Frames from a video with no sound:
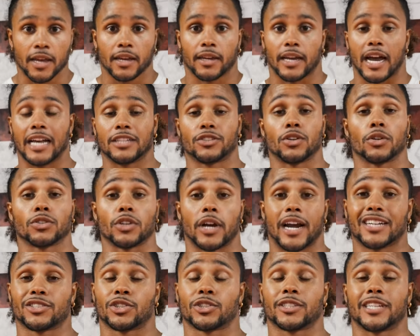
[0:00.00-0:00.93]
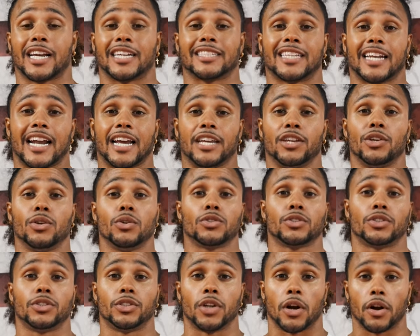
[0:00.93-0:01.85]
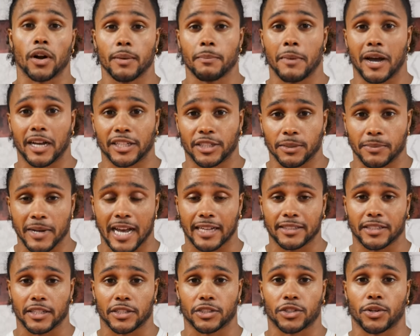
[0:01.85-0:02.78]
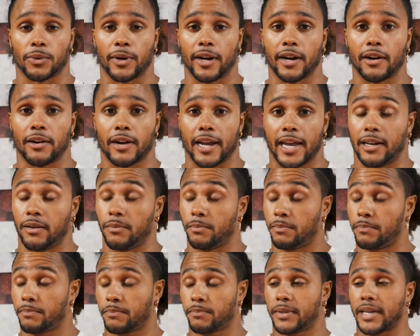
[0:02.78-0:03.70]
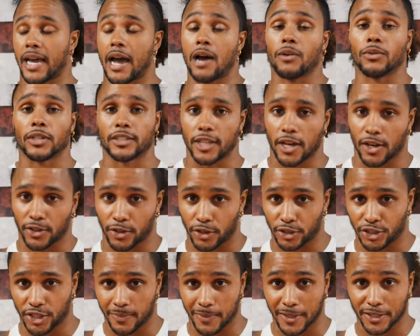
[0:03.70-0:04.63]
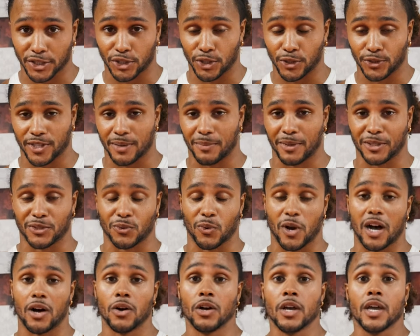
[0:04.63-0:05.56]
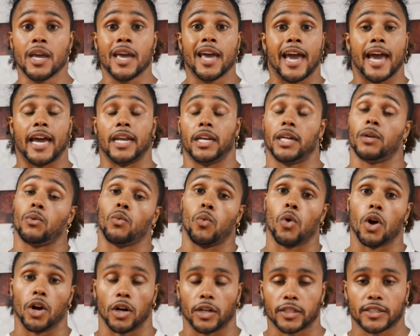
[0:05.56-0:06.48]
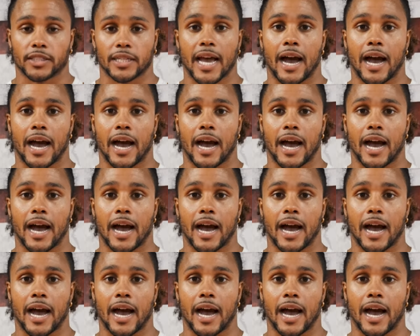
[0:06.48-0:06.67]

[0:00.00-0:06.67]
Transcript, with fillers: Guys, those are exercises that I used during my gymnastics career and countless other gymnasts use them as well, and it works.